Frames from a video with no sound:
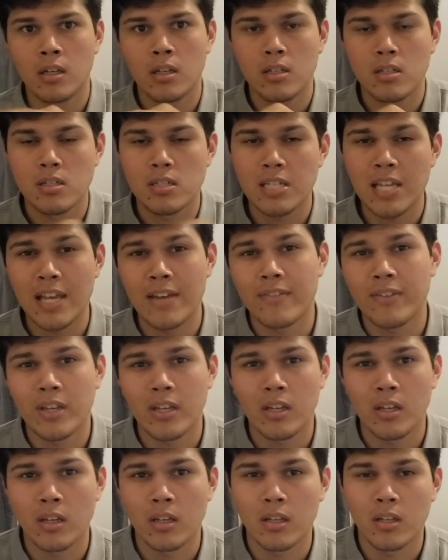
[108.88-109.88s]

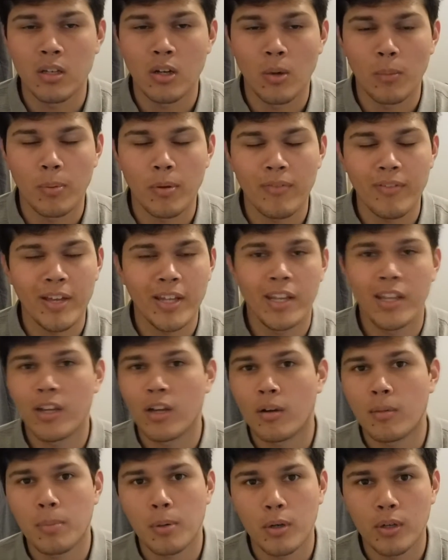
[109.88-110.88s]
preventing
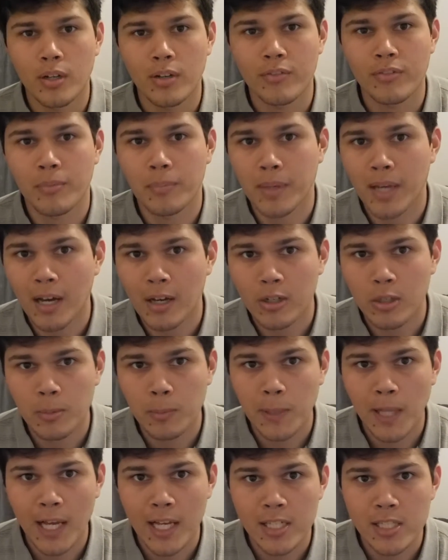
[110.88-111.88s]
your opponent from
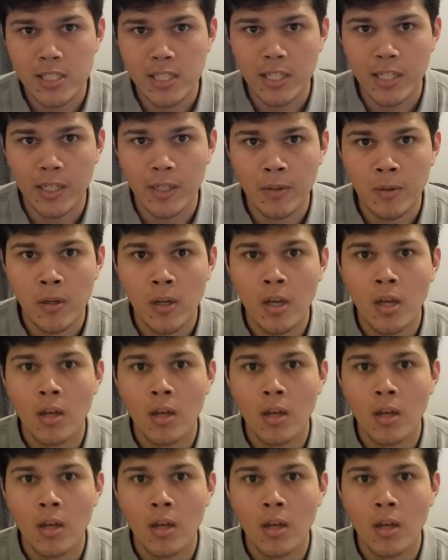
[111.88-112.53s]
counterblasting,